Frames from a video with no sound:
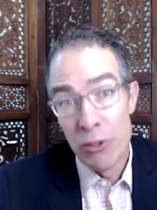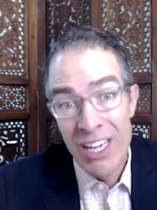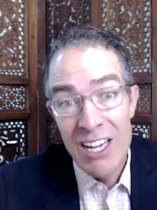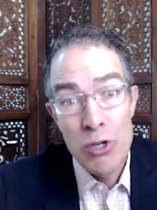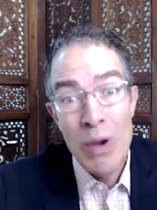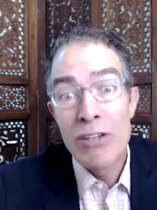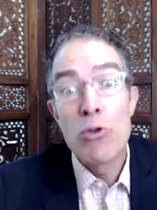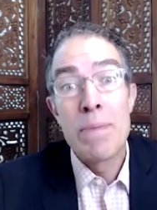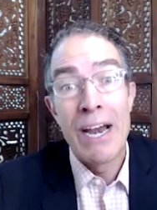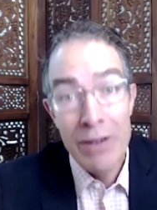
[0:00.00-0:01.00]
in your case, you had new
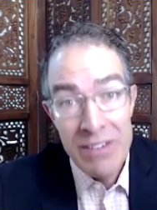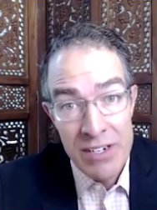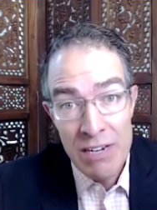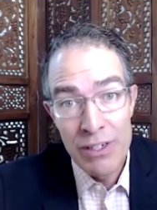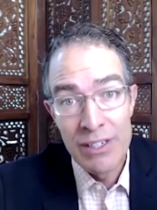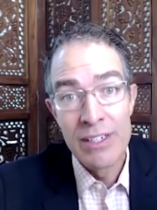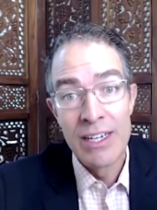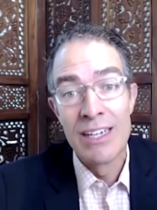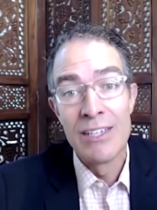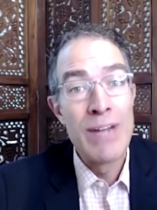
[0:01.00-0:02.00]
parents, even
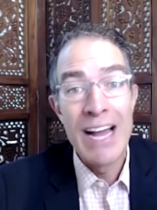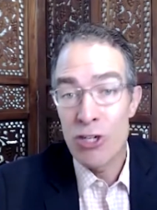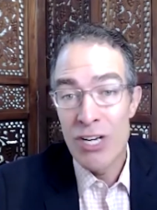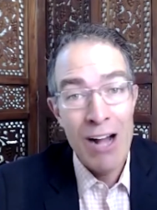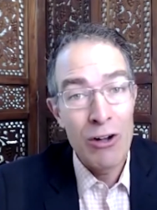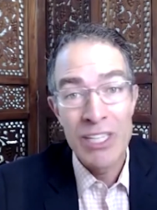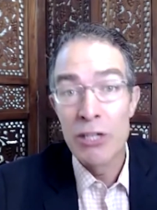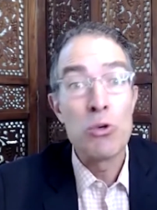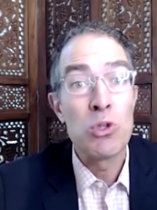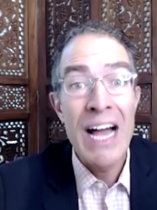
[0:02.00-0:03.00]
uh, new nationality, a
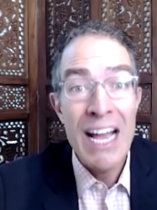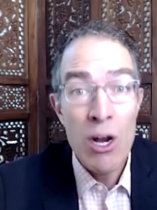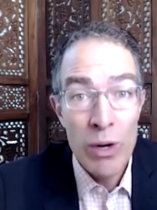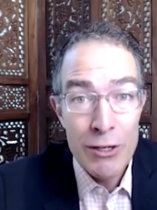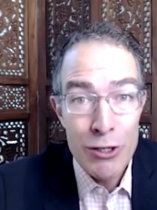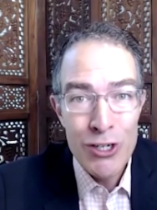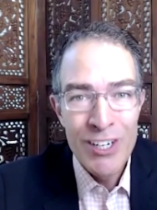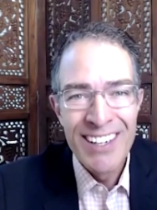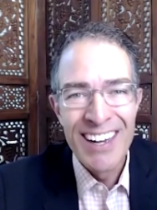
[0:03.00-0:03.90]
new language.